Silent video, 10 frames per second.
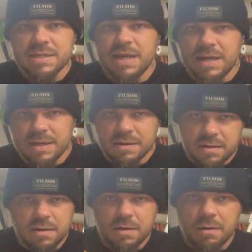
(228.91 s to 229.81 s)
and
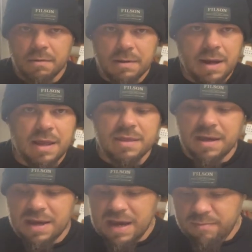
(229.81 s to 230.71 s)
you know, anything
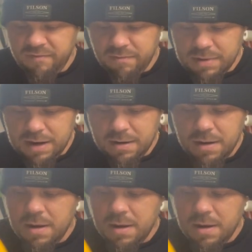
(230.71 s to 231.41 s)
can happen from there.